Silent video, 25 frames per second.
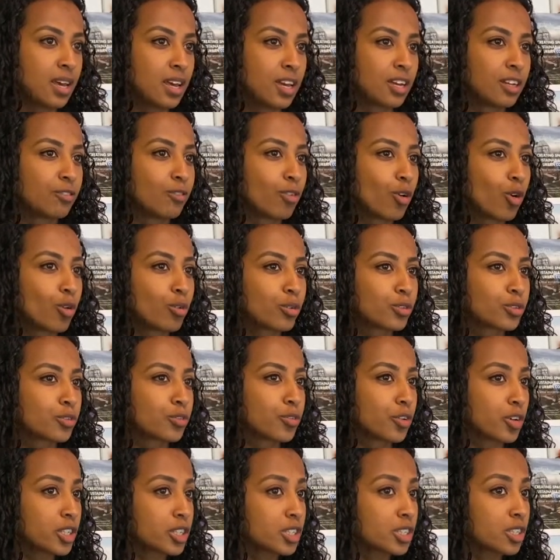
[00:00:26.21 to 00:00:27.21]
involves
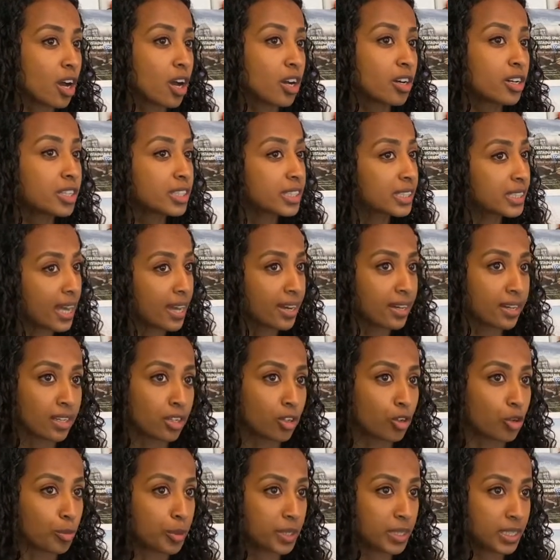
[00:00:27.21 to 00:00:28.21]
first understanding
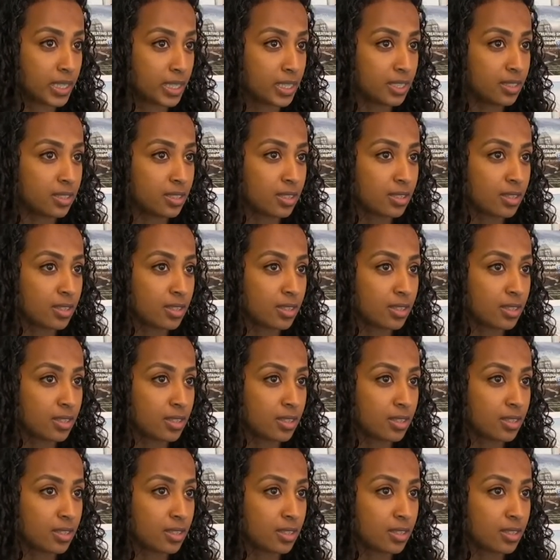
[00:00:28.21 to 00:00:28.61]
human needs